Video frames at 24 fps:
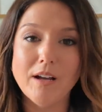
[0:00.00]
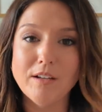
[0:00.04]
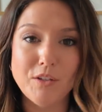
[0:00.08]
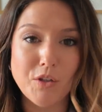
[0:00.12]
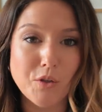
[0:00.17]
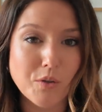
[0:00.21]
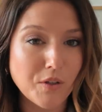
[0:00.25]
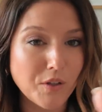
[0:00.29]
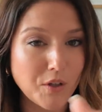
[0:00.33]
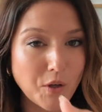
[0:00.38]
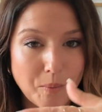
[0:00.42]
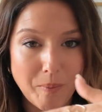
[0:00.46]

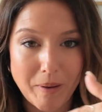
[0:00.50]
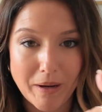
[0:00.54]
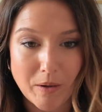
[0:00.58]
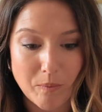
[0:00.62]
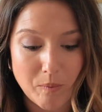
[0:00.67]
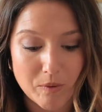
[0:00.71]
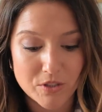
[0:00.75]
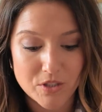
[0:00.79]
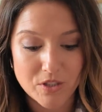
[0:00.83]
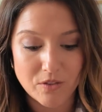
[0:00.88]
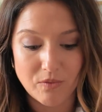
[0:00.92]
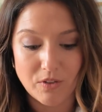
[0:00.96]
you can go back
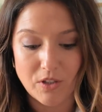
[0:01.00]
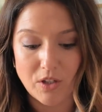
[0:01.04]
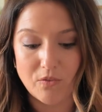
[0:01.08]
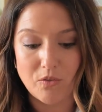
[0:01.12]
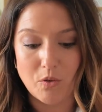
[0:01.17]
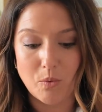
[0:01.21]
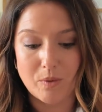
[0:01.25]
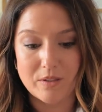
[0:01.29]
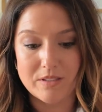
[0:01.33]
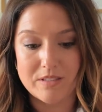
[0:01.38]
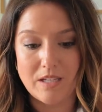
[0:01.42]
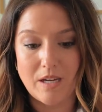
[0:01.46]
and watch that video
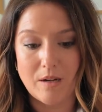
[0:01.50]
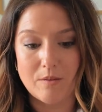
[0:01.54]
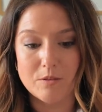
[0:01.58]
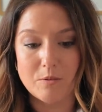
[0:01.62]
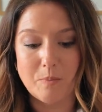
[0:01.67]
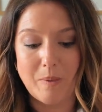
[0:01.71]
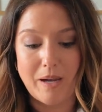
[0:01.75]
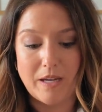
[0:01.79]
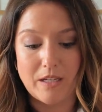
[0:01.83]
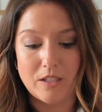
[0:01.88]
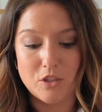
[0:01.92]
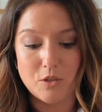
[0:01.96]
if you want to see how
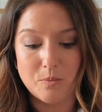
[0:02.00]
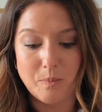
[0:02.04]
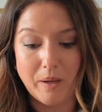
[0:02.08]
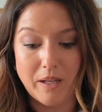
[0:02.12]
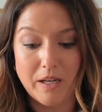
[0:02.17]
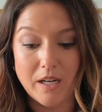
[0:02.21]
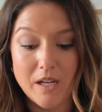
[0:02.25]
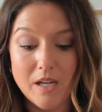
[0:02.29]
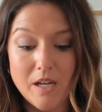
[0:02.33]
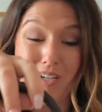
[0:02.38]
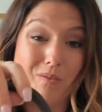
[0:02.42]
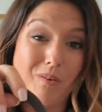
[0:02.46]
it's packaged,
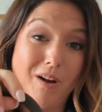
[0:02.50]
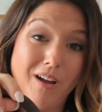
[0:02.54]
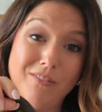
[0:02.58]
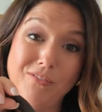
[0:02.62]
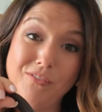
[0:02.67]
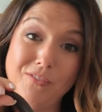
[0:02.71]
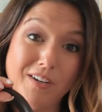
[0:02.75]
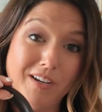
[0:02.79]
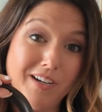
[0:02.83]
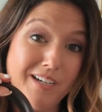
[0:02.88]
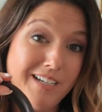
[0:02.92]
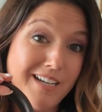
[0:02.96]
but it
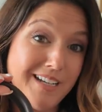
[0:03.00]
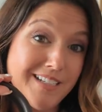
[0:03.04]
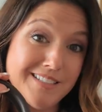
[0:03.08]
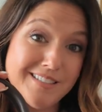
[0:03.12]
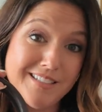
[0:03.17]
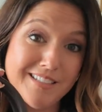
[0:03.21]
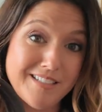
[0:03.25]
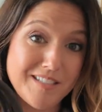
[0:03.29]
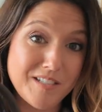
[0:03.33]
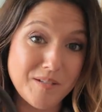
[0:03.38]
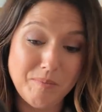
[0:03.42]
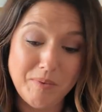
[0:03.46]
arrived very
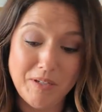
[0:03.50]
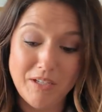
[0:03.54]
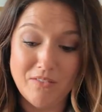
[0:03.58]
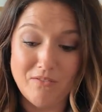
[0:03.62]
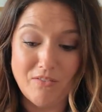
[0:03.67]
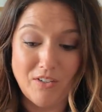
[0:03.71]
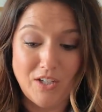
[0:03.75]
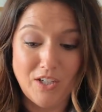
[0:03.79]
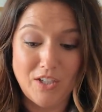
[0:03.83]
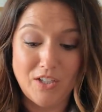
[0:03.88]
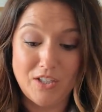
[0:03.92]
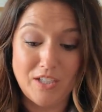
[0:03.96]
nicely to me
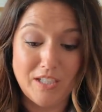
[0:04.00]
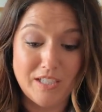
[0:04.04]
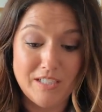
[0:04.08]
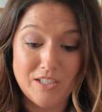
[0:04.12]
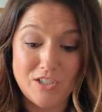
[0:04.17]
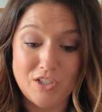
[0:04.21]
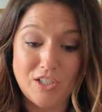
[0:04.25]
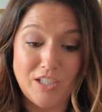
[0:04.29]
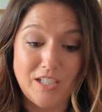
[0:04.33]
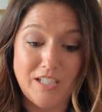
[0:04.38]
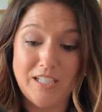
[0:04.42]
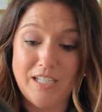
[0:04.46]
in very good
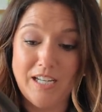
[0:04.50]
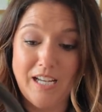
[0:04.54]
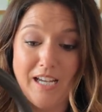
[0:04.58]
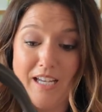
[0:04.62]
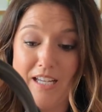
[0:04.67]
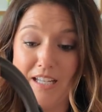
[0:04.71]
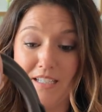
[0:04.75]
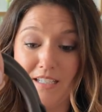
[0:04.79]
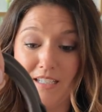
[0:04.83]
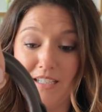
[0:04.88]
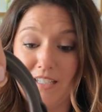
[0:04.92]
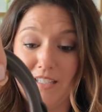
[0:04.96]
condition,
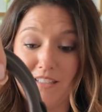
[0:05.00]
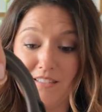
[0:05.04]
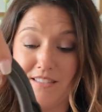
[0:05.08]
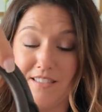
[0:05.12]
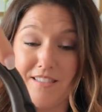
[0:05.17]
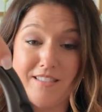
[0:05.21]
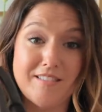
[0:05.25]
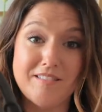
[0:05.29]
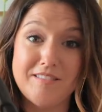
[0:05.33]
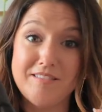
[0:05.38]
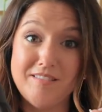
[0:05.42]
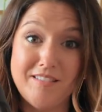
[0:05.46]
and
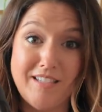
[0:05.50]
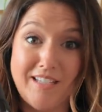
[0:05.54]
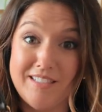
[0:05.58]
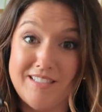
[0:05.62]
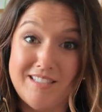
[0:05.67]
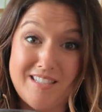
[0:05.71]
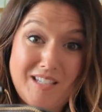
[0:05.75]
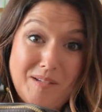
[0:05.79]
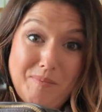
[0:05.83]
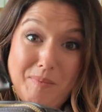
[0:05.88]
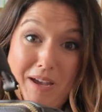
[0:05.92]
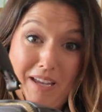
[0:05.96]

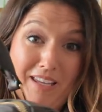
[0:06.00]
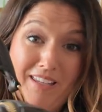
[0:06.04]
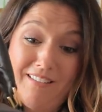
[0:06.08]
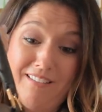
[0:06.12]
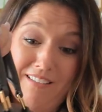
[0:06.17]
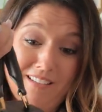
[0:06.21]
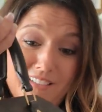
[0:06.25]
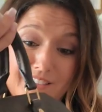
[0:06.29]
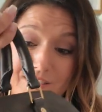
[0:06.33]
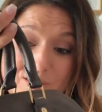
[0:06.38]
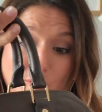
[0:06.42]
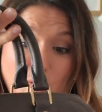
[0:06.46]
it's
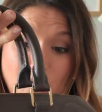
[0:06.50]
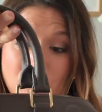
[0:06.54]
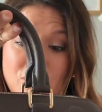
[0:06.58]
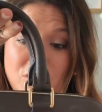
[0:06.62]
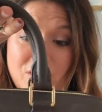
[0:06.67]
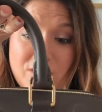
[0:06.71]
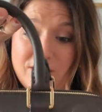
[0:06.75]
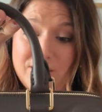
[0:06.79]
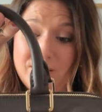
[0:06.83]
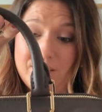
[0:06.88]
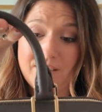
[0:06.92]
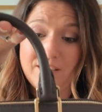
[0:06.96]
immaculate. It's
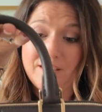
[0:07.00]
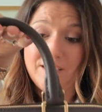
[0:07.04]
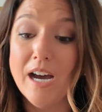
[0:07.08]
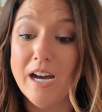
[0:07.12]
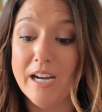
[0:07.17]
gorgeous.